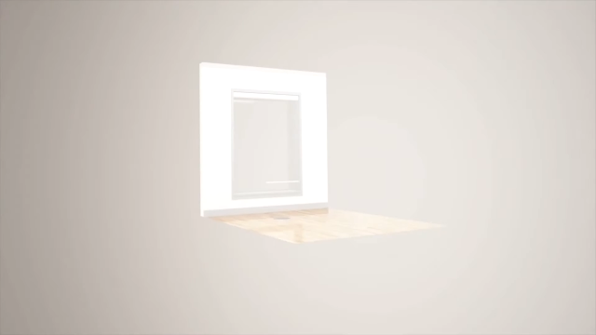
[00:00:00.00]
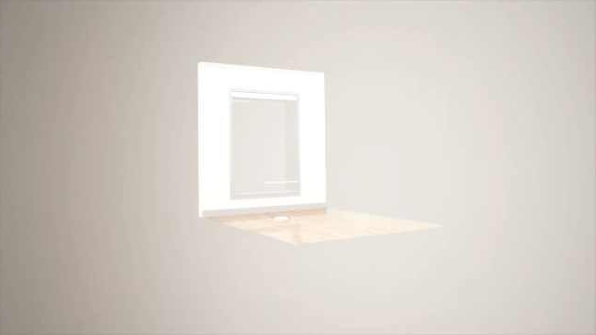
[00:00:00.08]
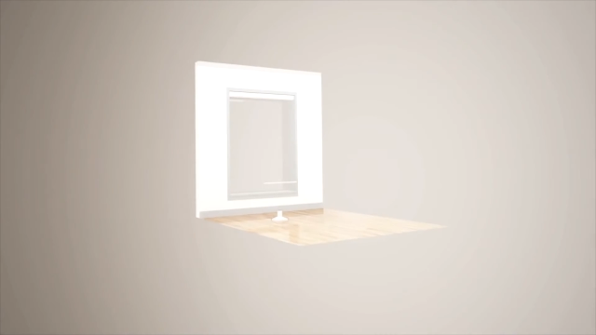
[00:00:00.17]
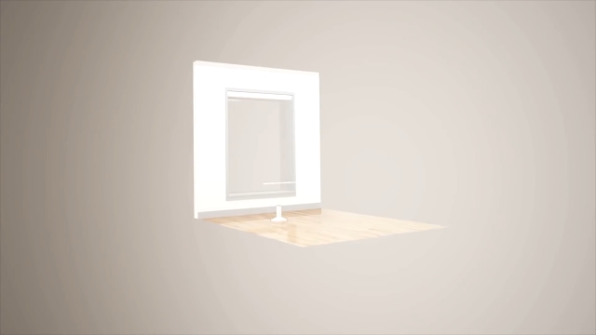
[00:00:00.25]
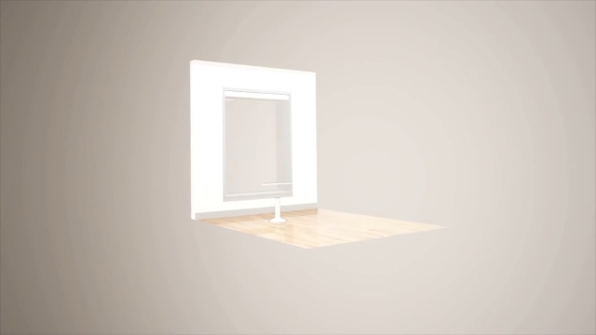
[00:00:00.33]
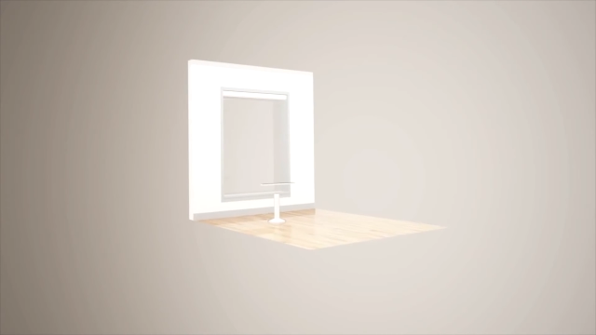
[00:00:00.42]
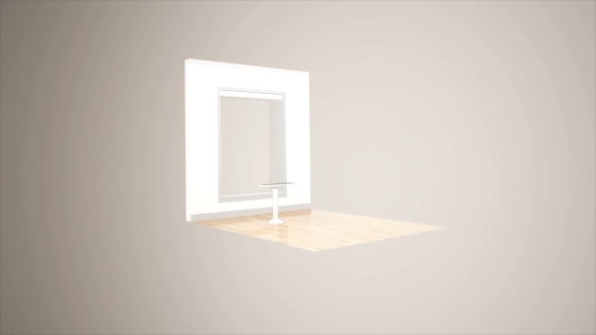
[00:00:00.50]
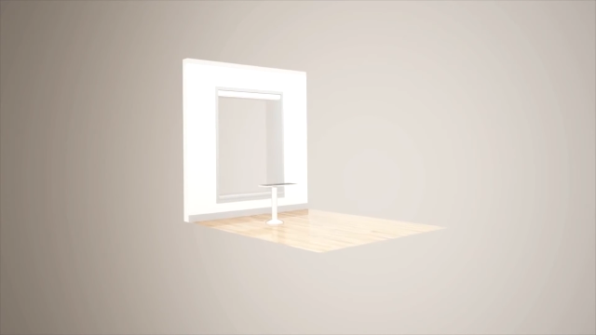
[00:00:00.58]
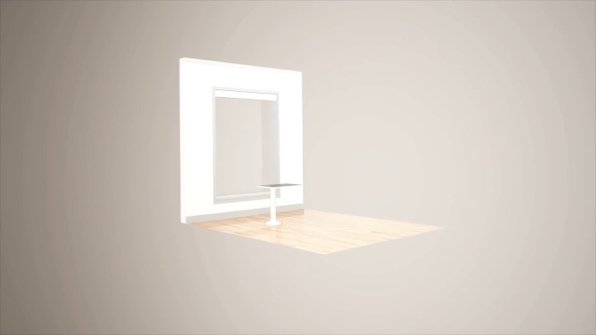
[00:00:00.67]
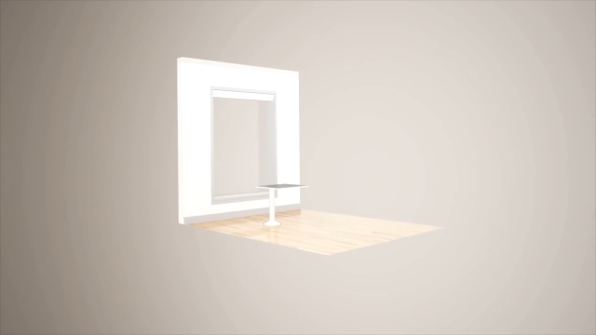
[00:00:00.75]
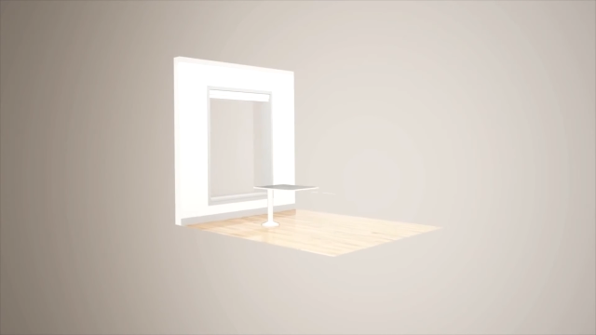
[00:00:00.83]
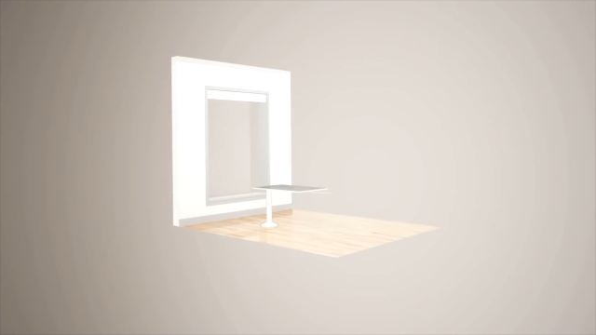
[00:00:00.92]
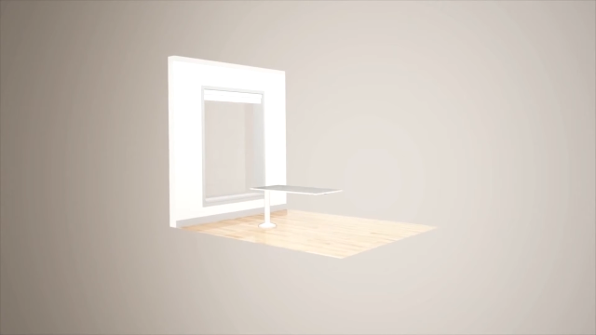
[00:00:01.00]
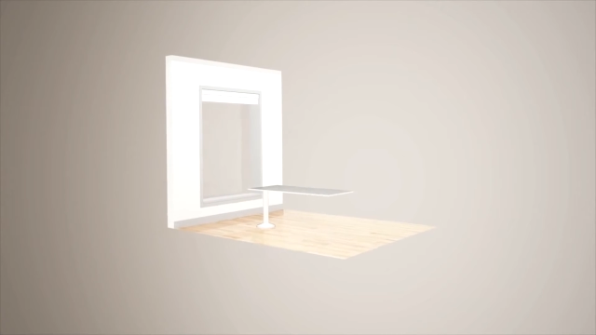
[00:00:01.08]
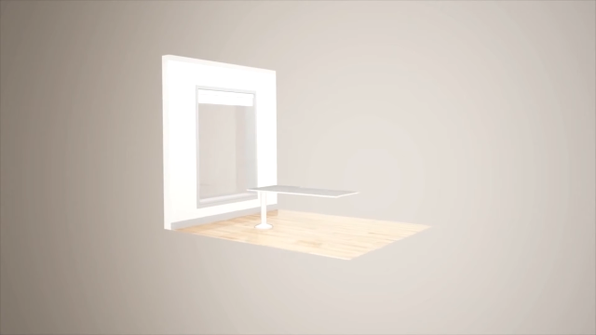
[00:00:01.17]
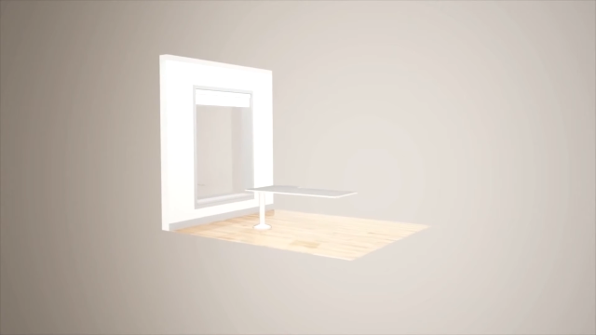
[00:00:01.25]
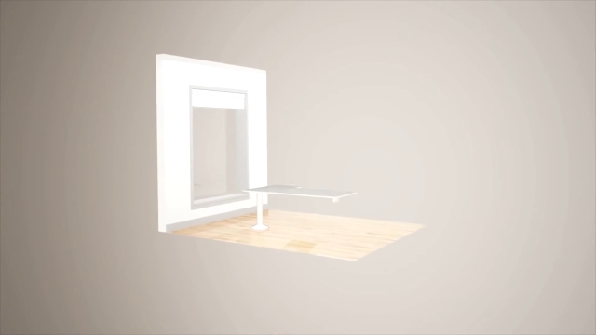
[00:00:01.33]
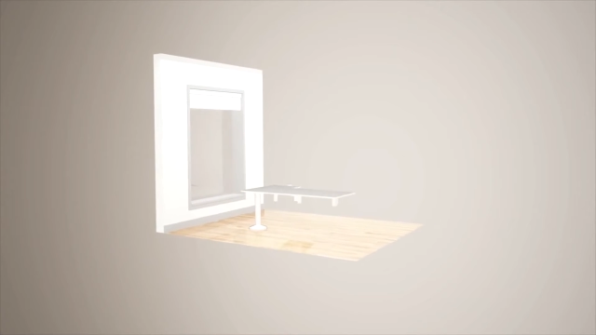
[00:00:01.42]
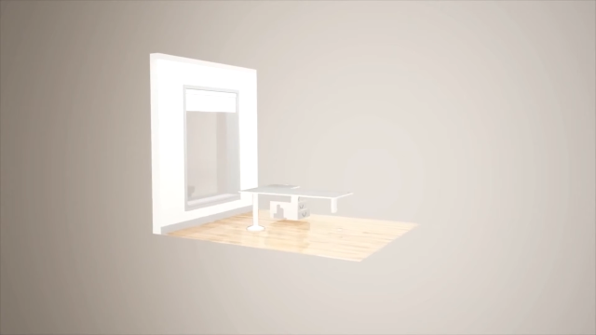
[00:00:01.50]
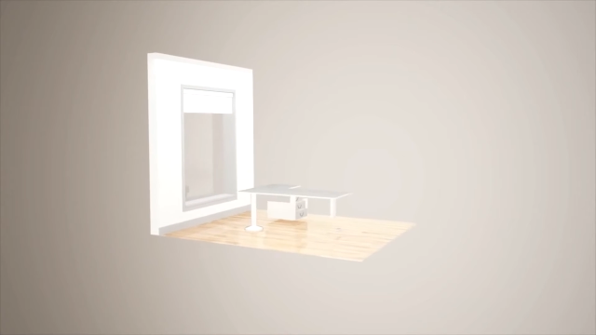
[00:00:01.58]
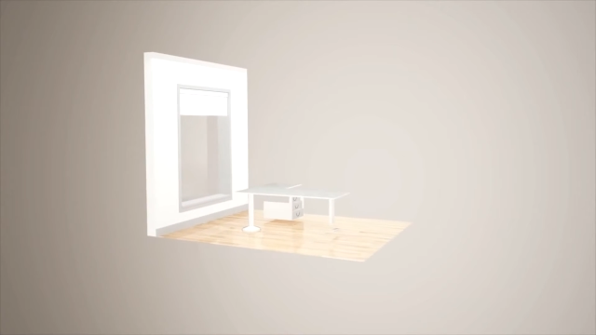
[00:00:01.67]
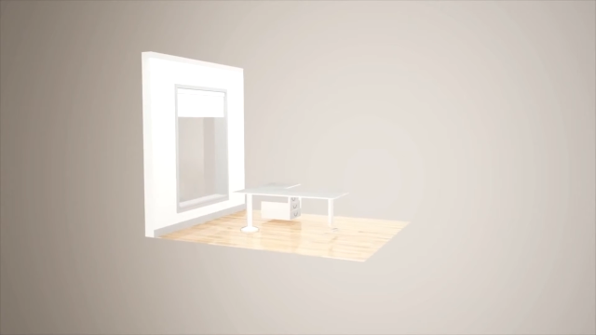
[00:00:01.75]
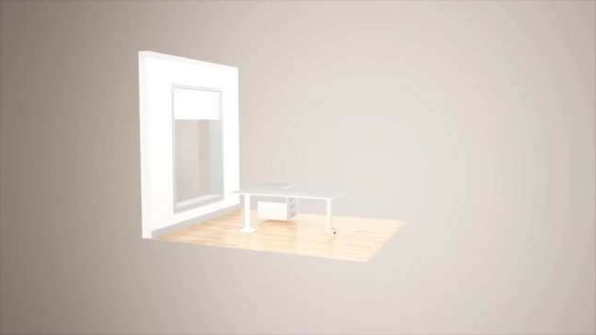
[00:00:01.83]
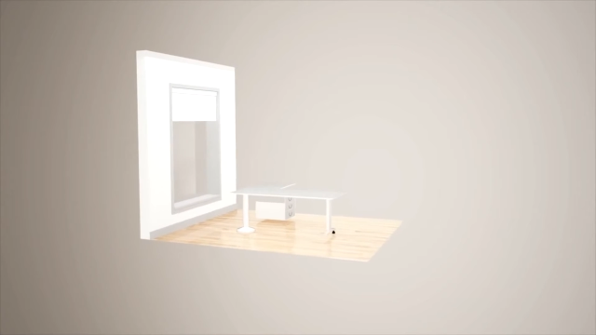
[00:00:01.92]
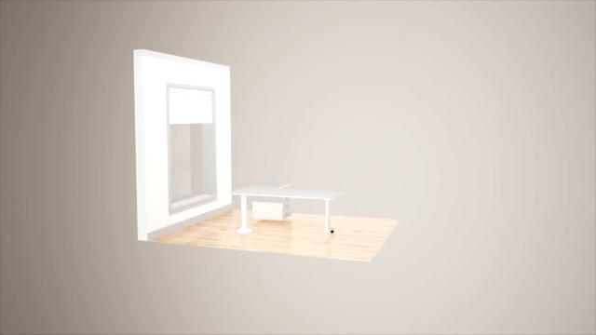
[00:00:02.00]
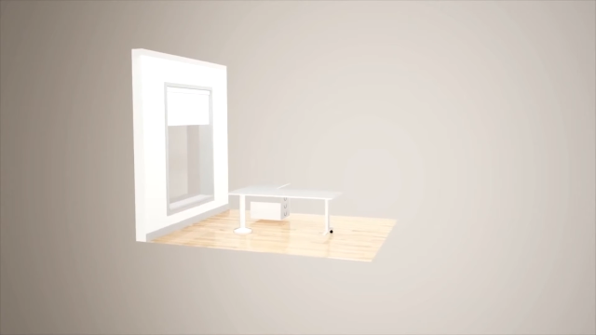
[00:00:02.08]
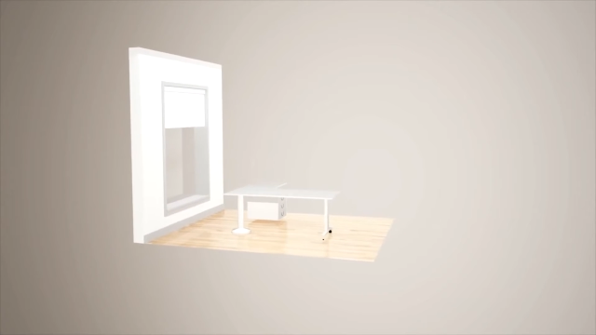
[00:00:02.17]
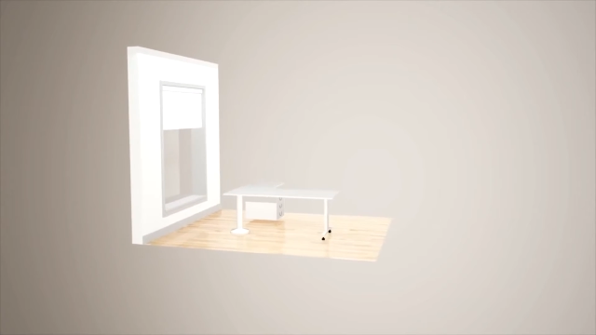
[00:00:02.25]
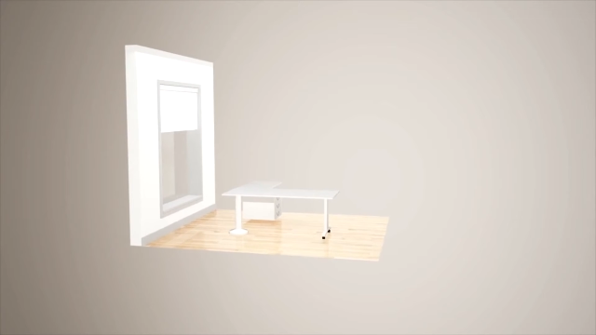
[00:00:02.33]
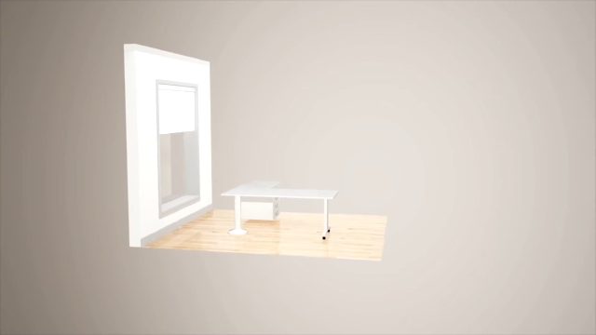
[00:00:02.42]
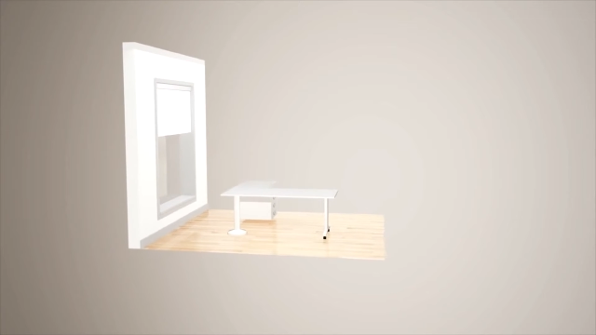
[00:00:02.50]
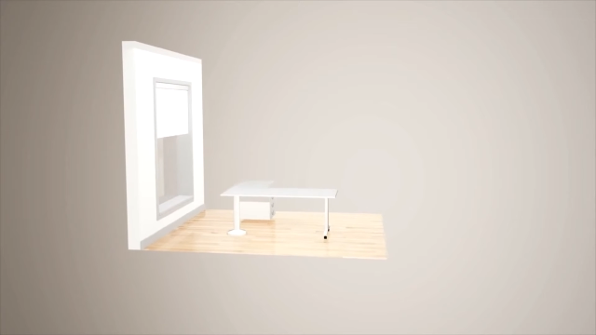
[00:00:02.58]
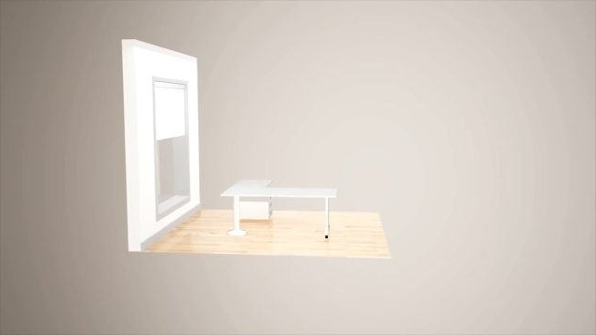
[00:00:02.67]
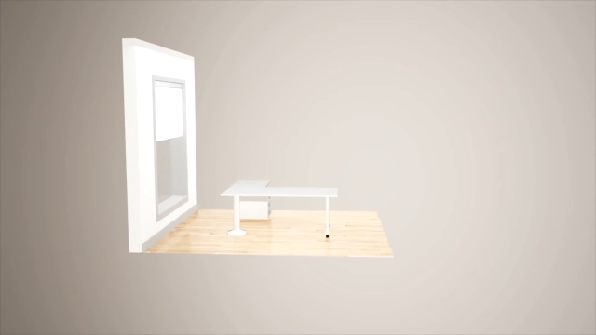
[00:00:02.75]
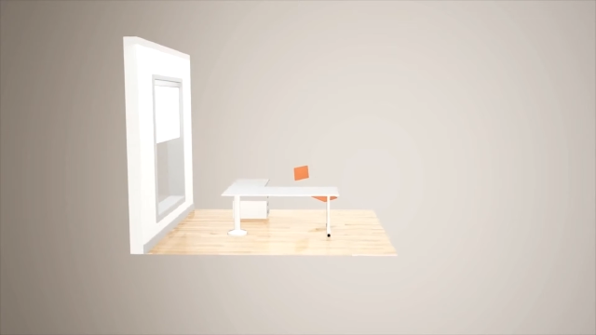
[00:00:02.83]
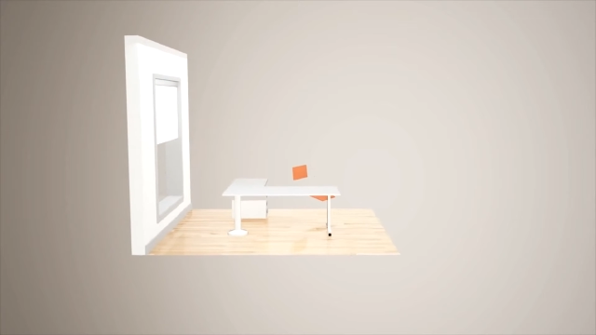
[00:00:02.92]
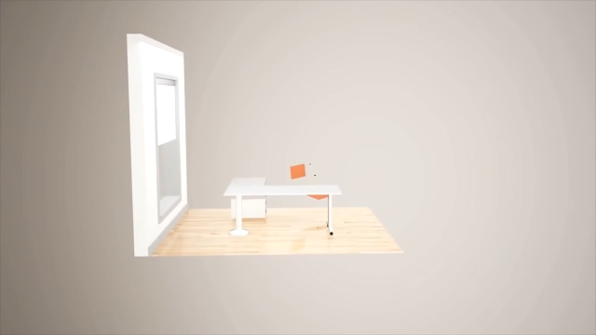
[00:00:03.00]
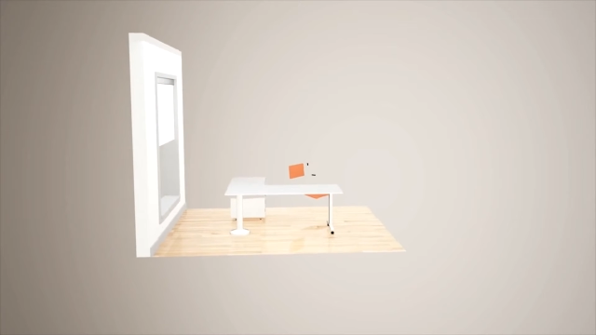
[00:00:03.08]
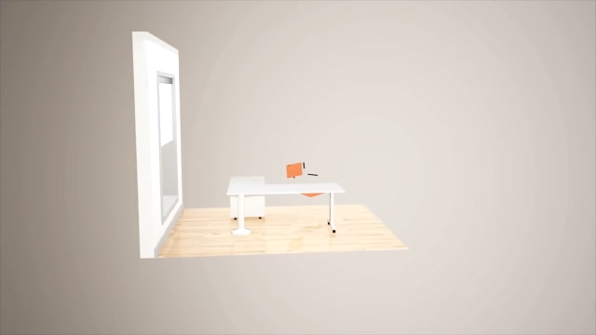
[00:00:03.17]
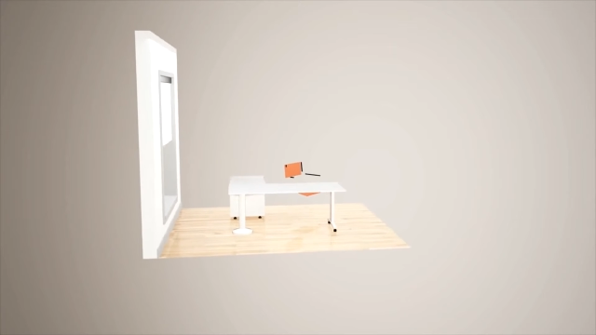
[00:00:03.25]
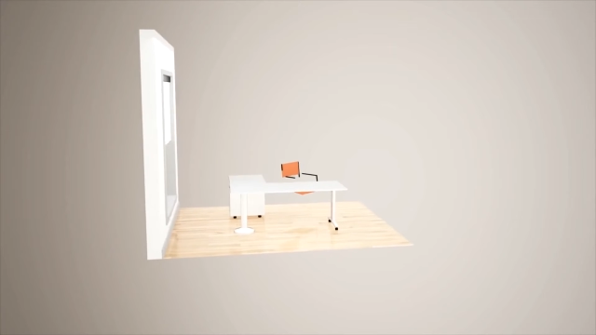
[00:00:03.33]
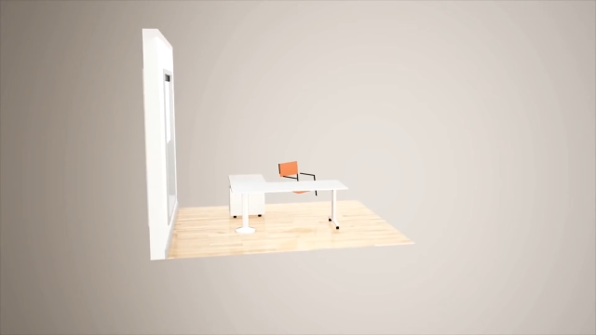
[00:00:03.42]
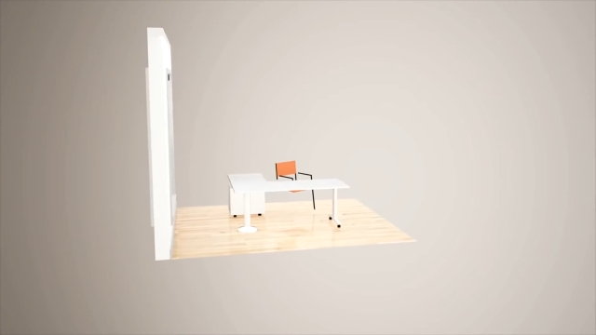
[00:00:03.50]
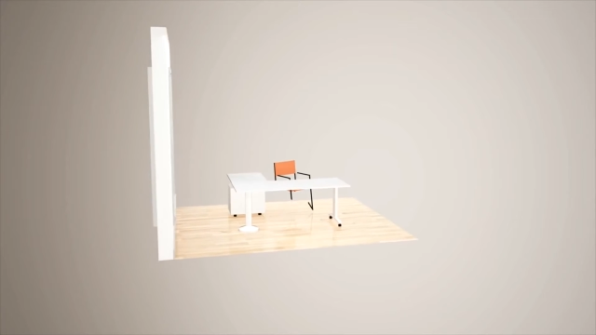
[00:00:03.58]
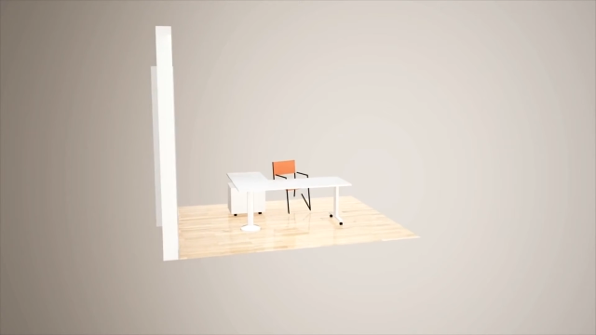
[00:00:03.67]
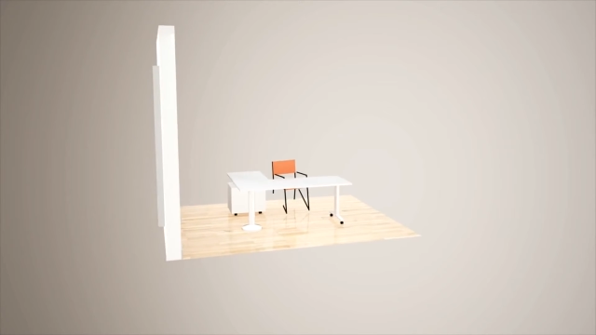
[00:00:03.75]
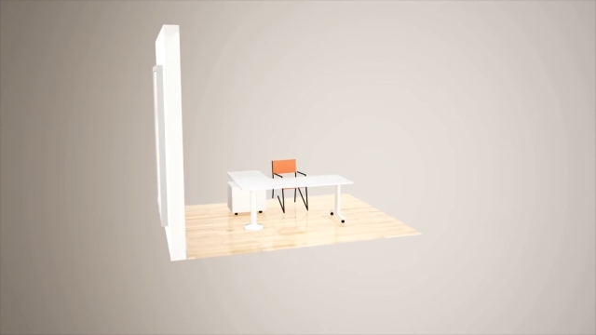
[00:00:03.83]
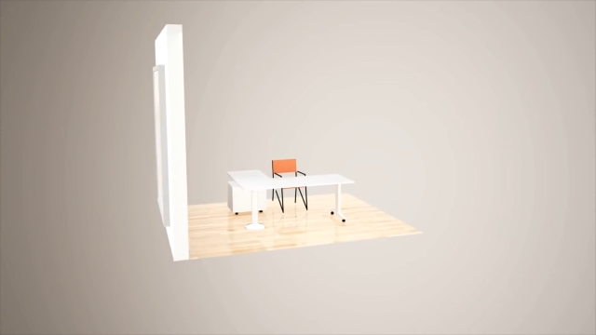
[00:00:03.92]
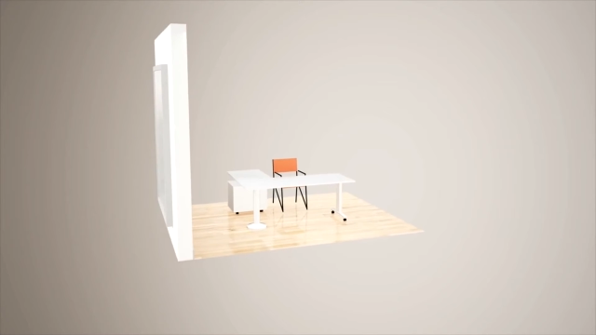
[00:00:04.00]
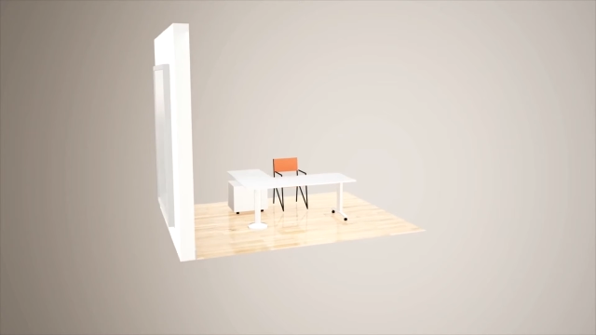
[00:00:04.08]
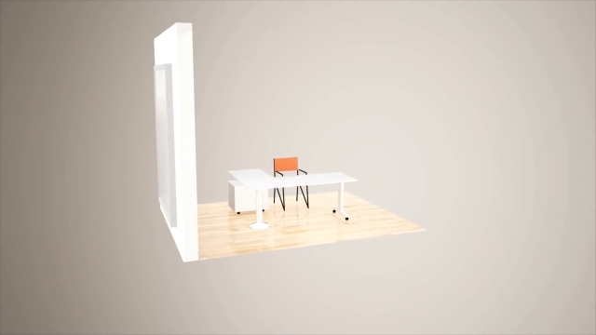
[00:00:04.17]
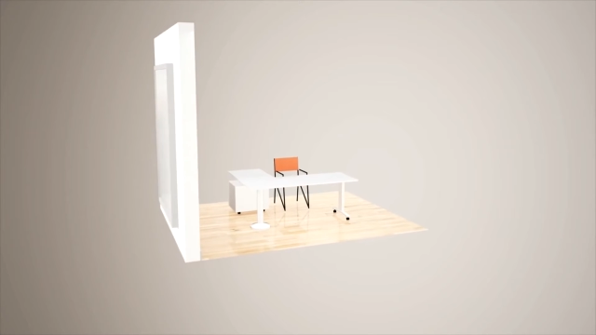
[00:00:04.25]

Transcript: (no speaker visible)